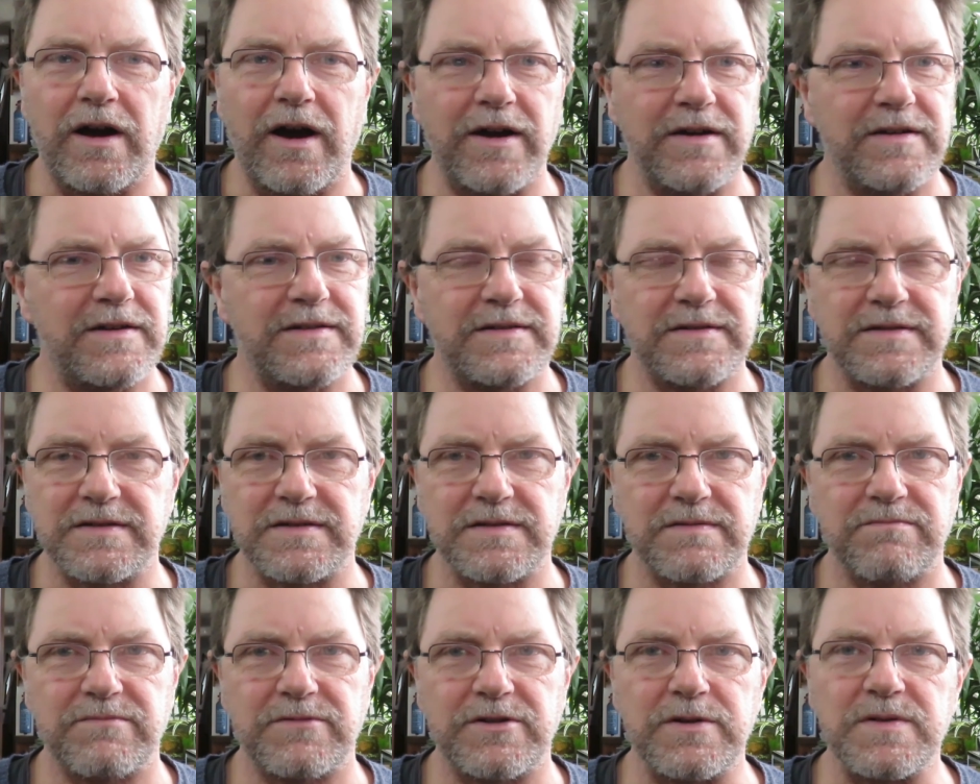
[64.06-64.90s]
I need
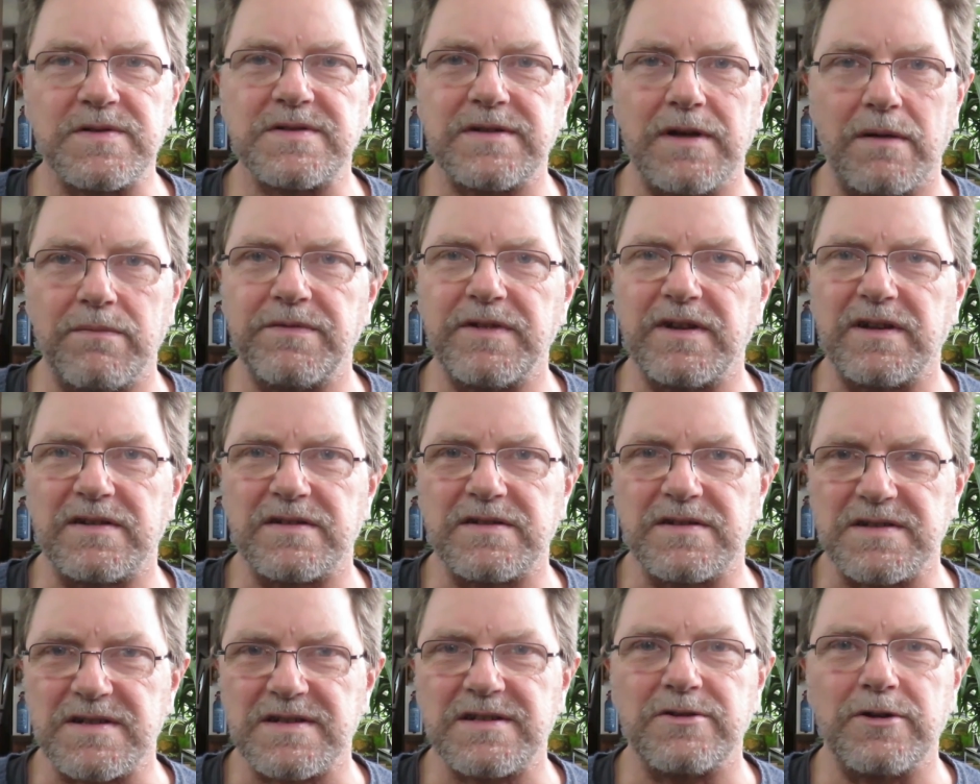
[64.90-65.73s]
to do something
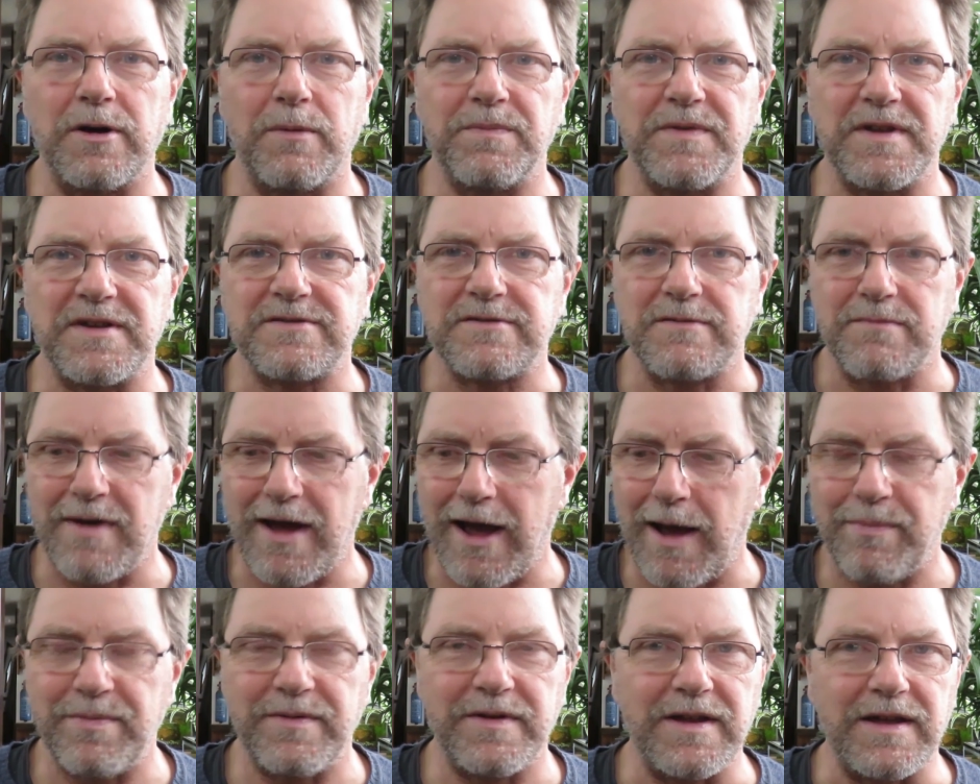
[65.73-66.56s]
to stop this from
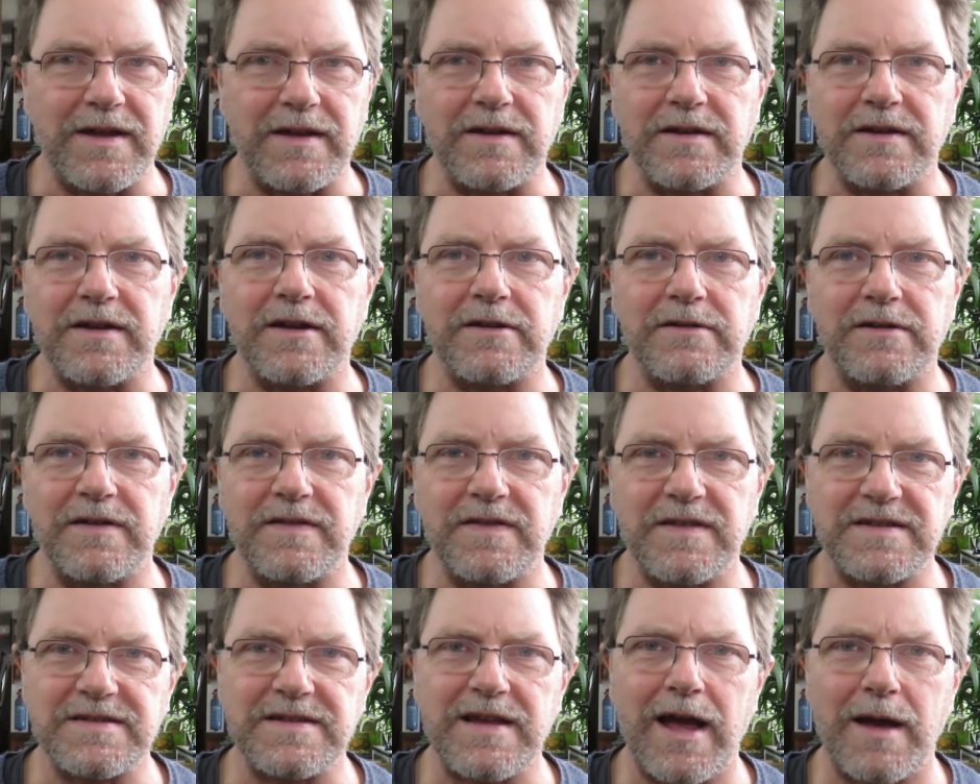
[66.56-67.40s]
happening.
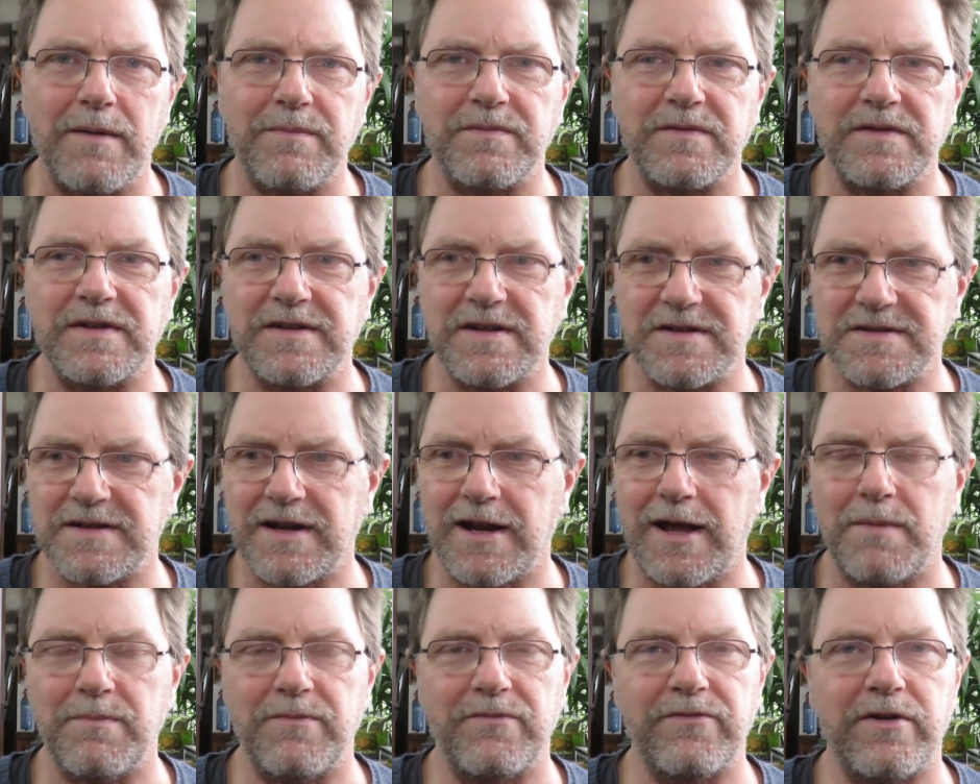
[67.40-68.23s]
It doesn't
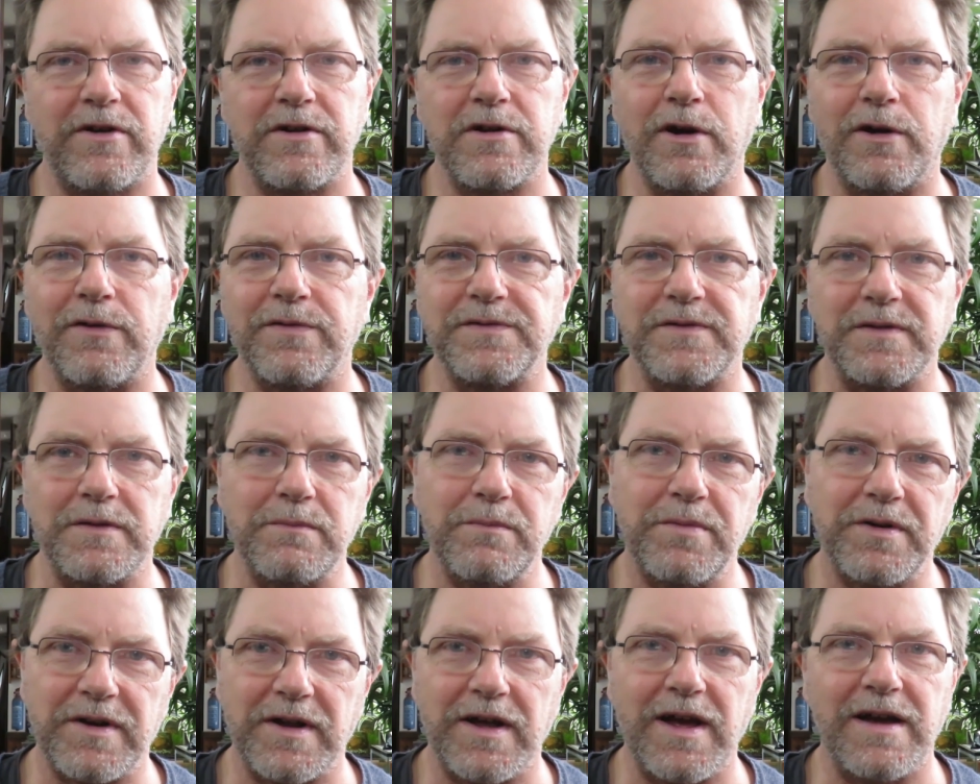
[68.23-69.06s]
happen very
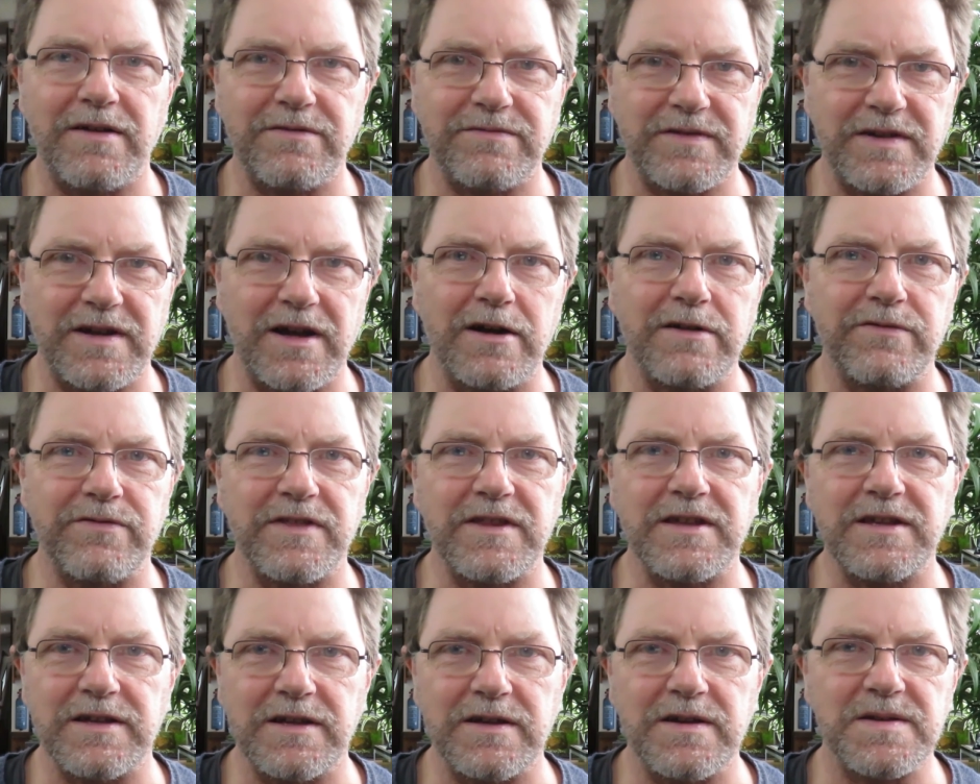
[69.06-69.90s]
often, but I have over
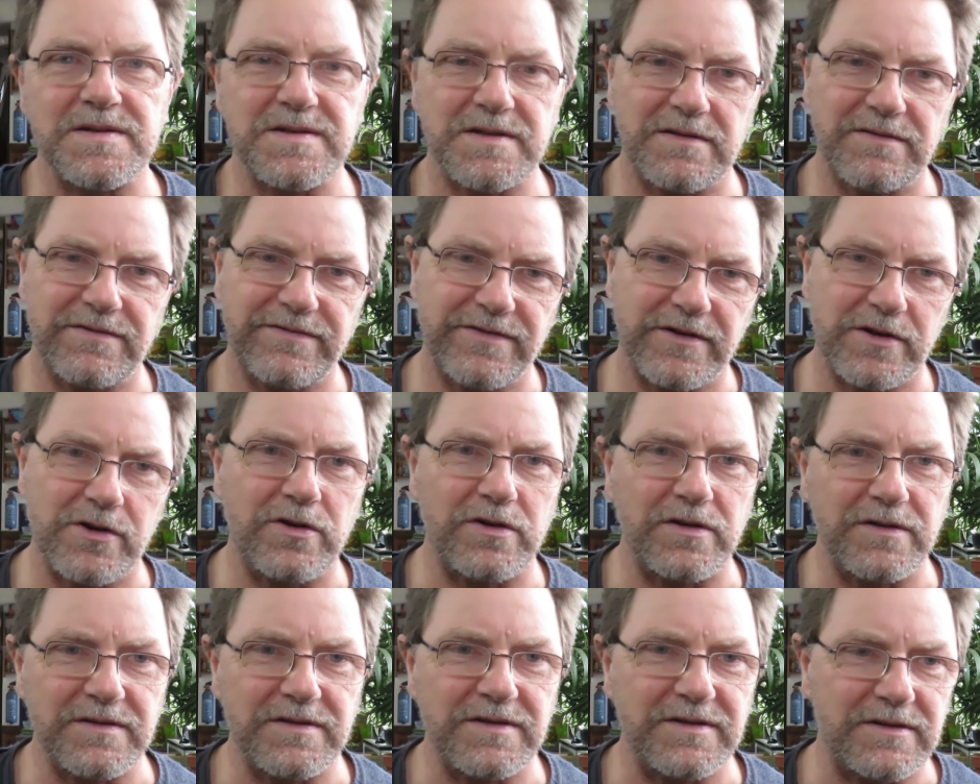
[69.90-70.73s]
the years I've
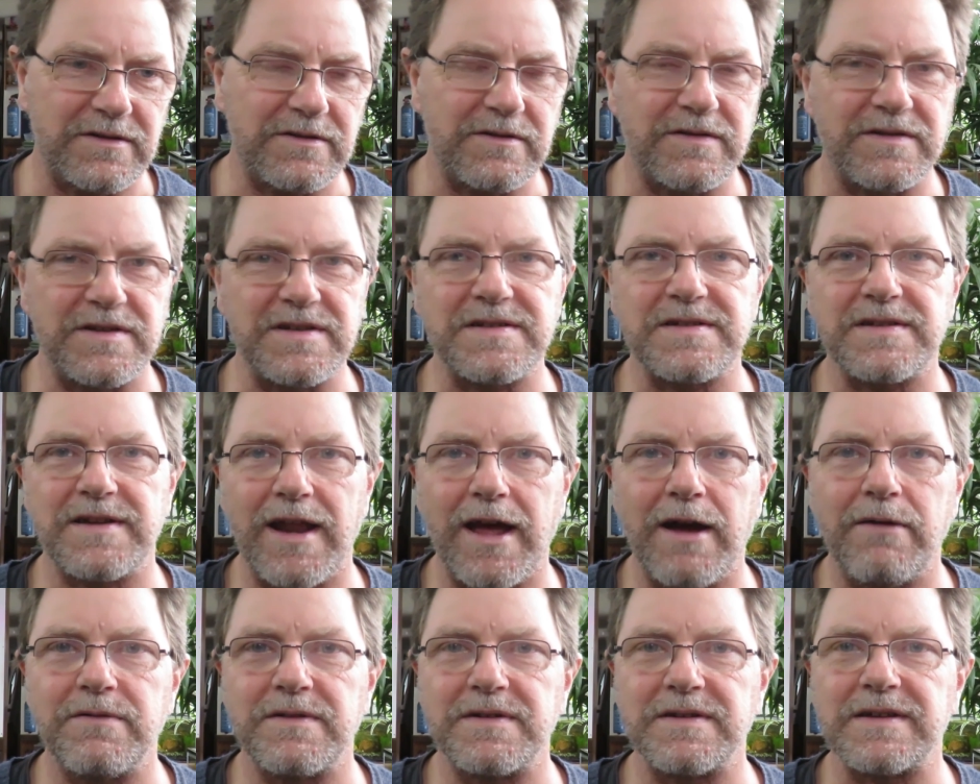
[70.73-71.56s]
forgotten to do this
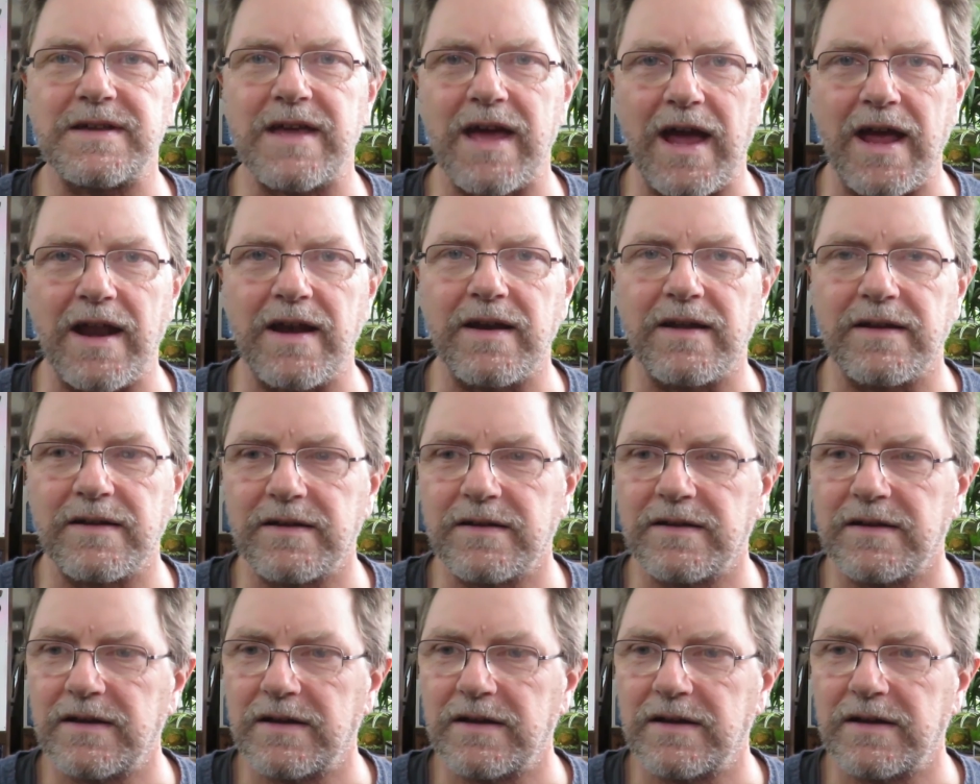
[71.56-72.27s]
now and again.